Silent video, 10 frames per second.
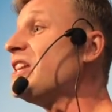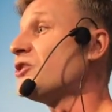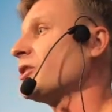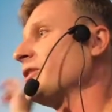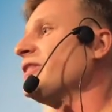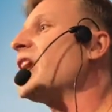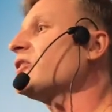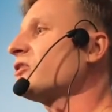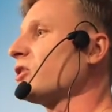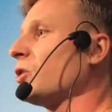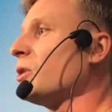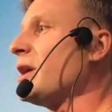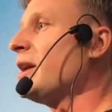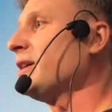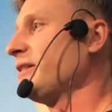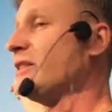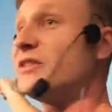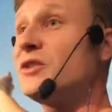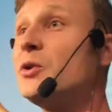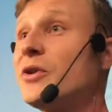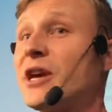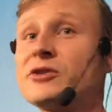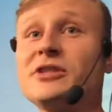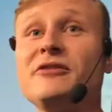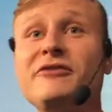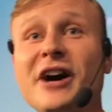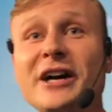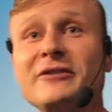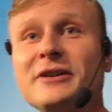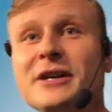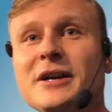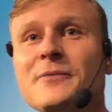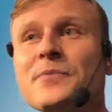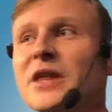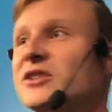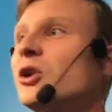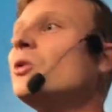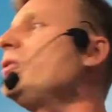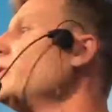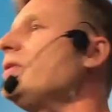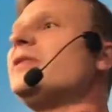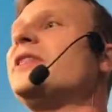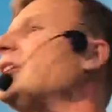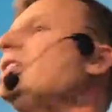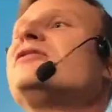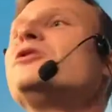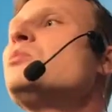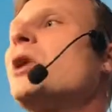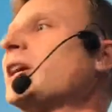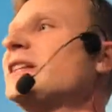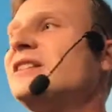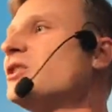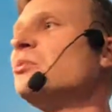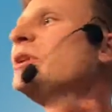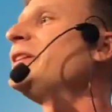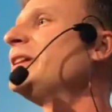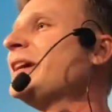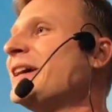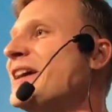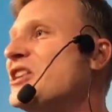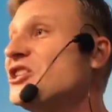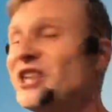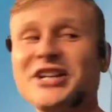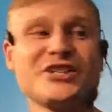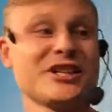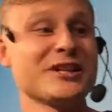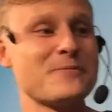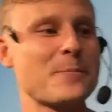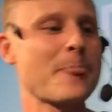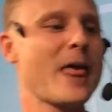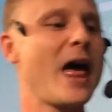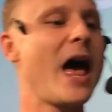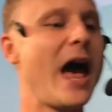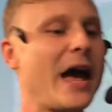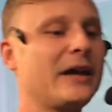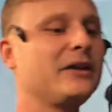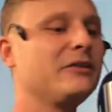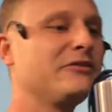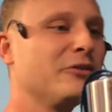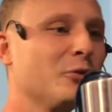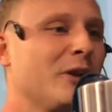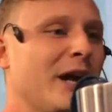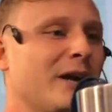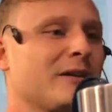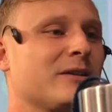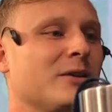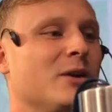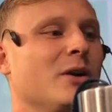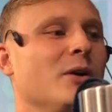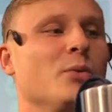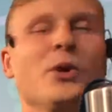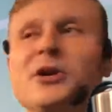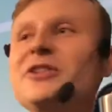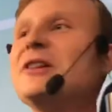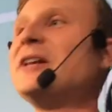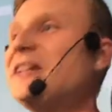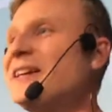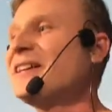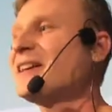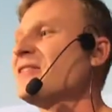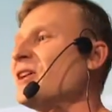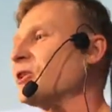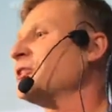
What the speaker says: each year and done so since 2005. So the food market is completely changing. And Foodla, we are the link that are